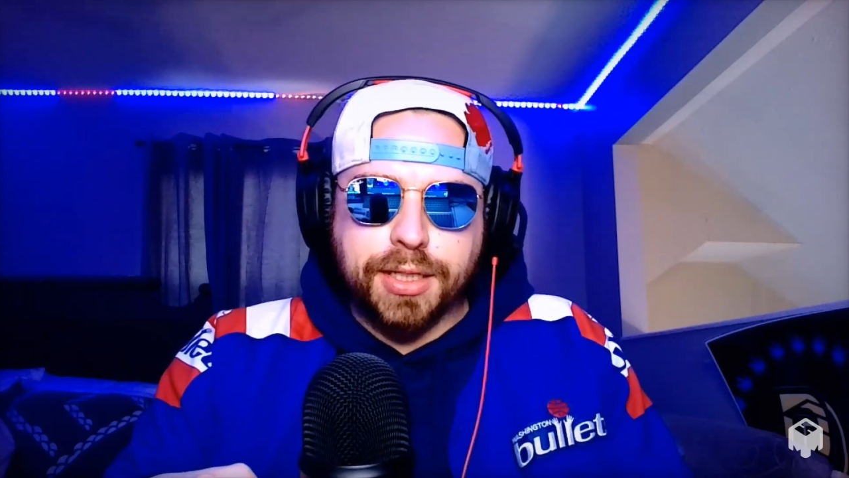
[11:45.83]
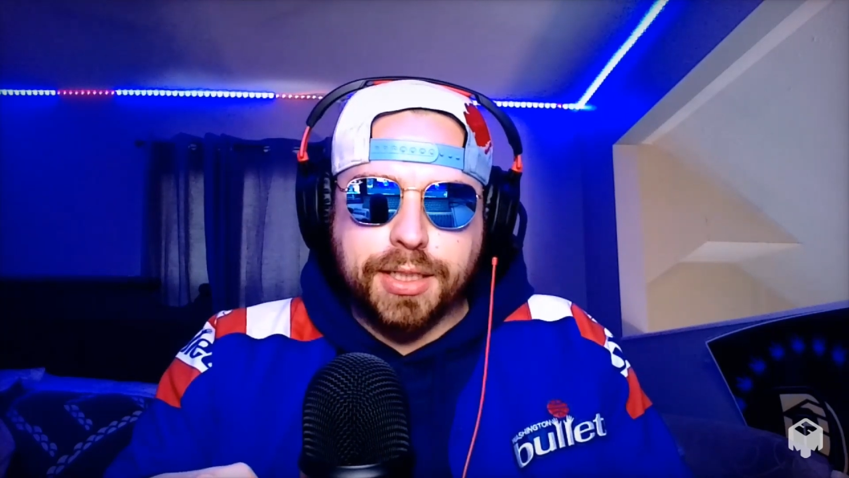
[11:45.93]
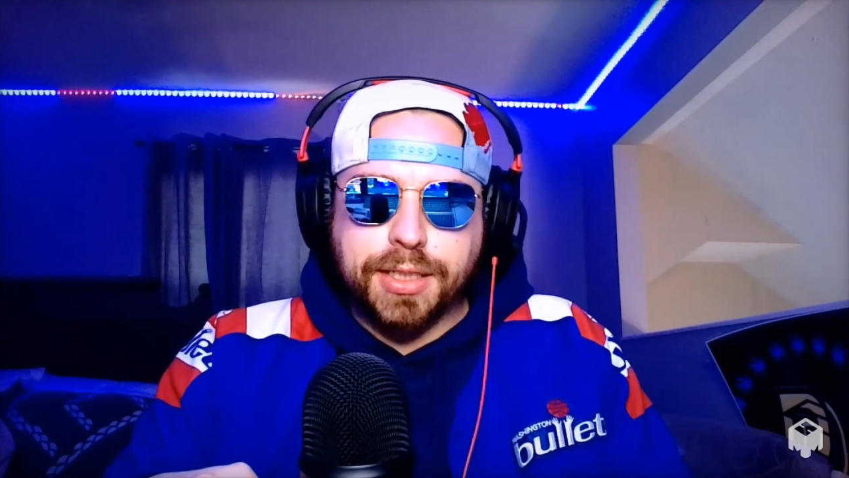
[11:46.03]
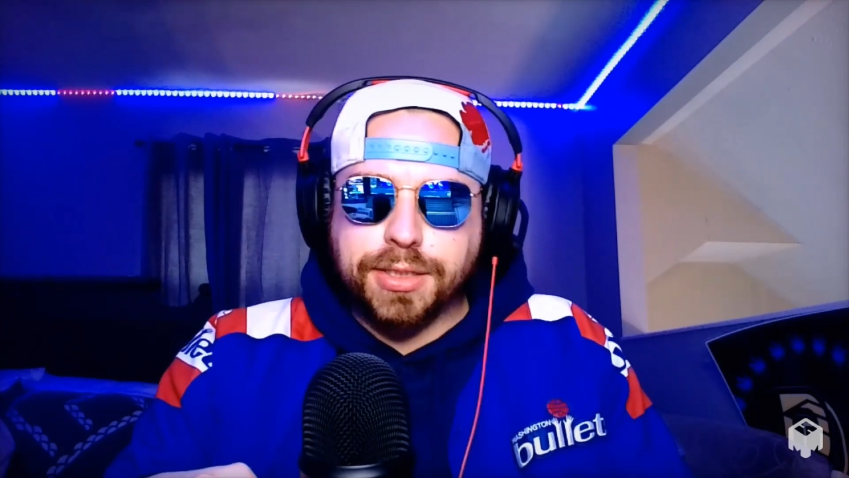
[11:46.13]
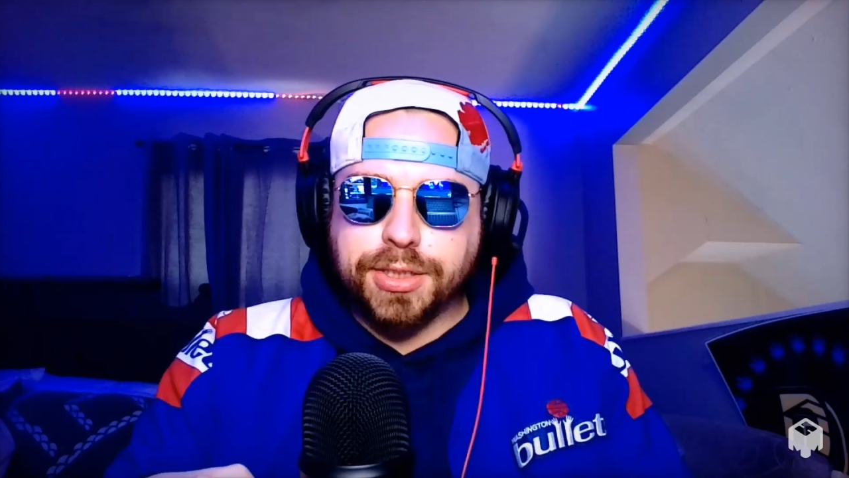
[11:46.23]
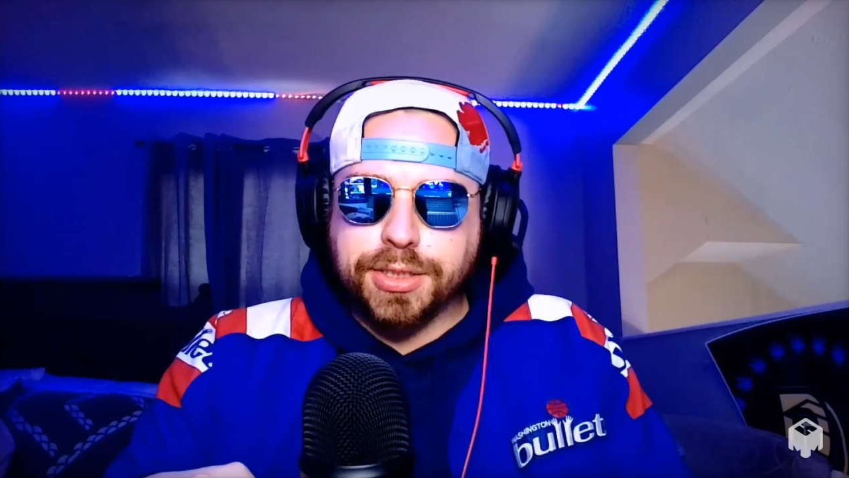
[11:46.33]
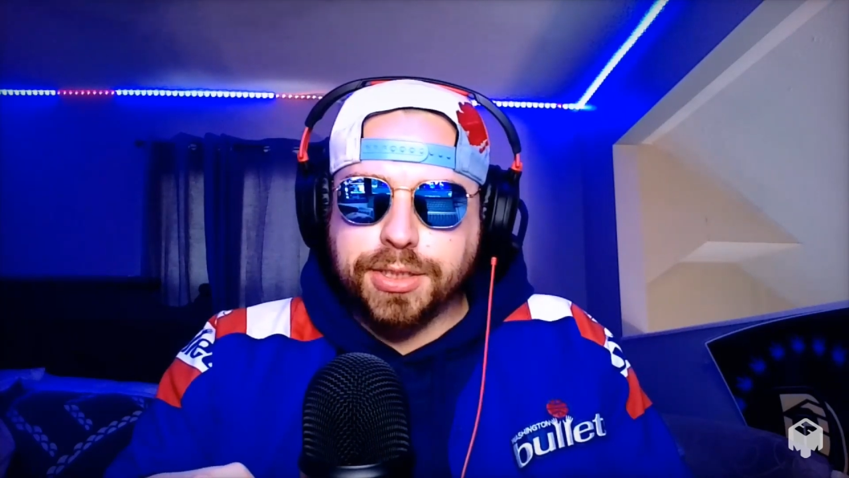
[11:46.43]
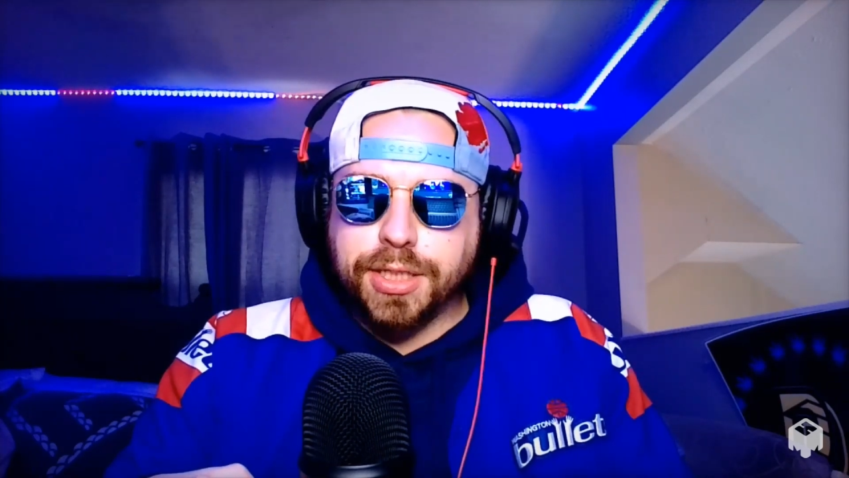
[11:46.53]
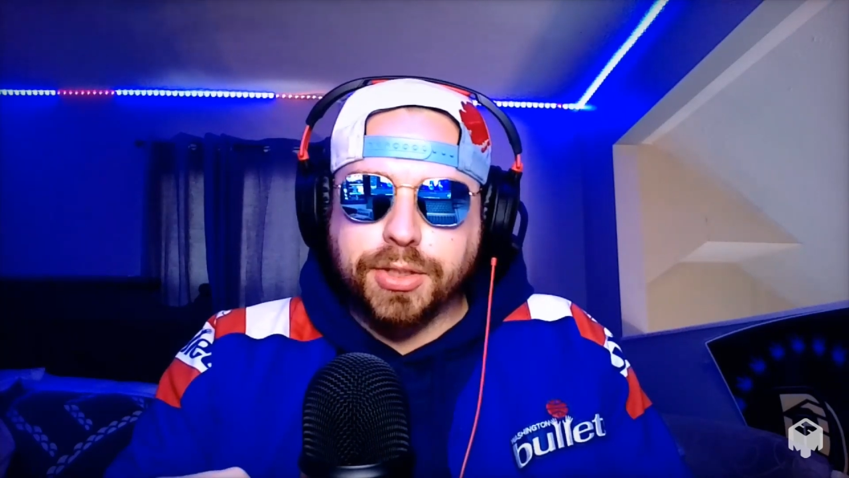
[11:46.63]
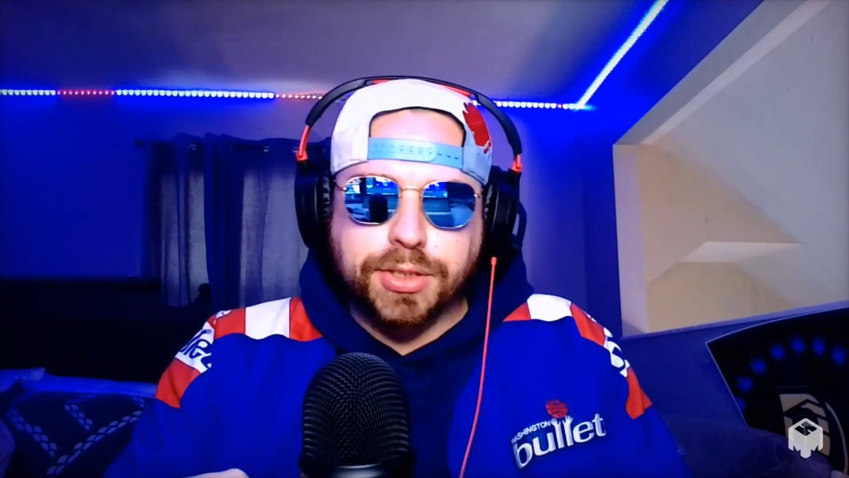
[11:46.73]
He just
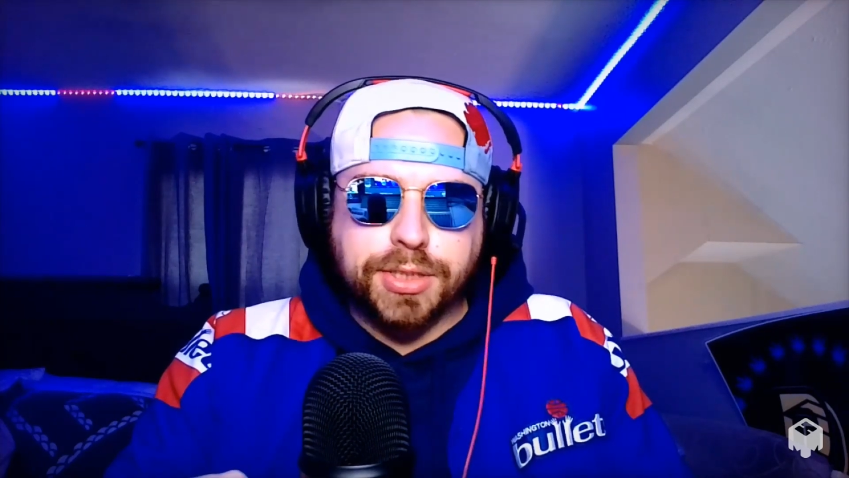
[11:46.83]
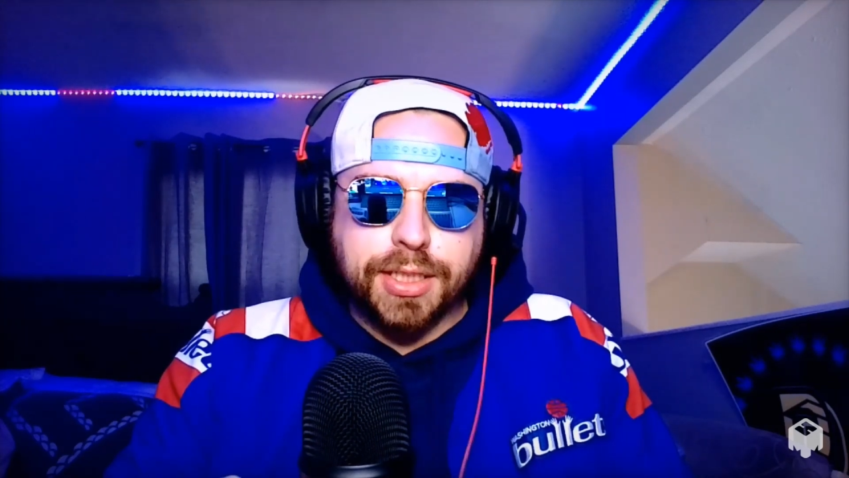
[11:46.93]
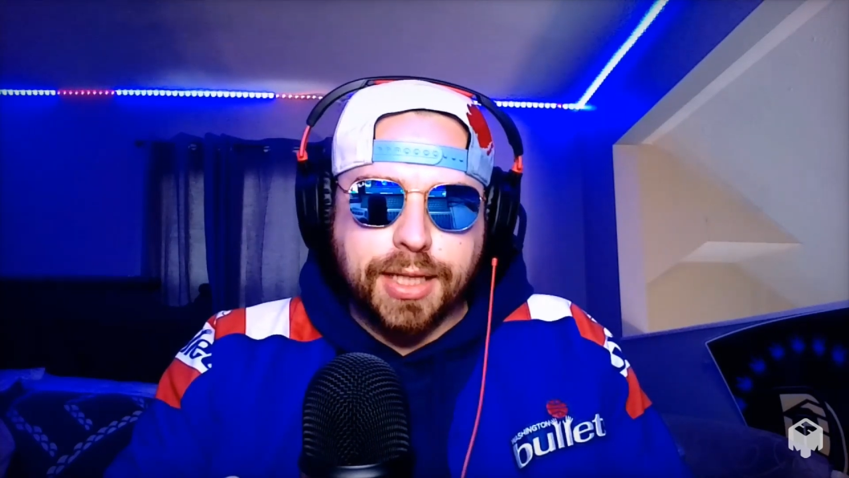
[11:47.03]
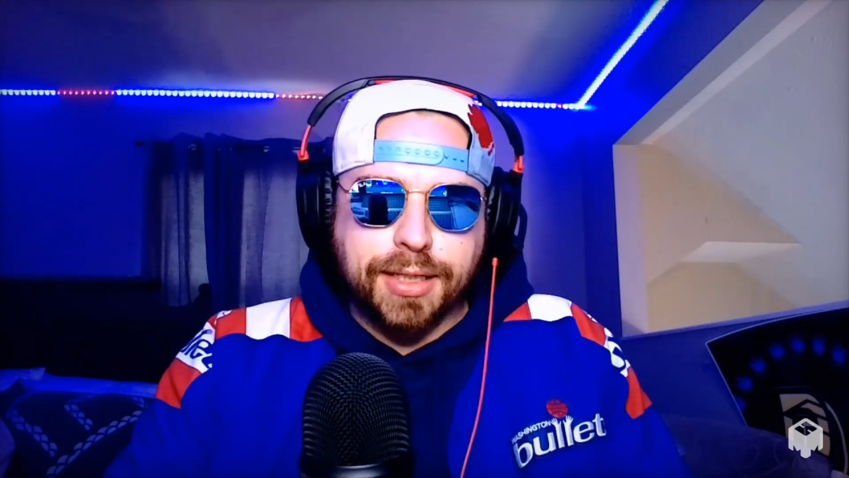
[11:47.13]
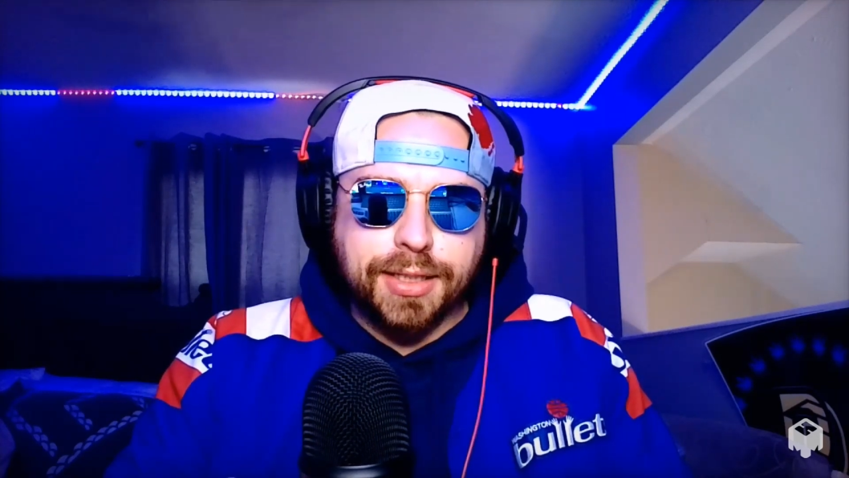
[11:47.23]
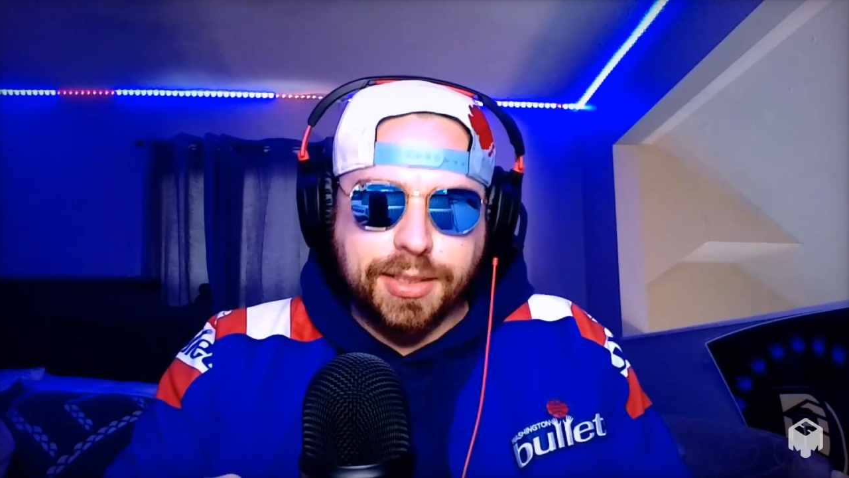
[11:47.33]
knows that like he's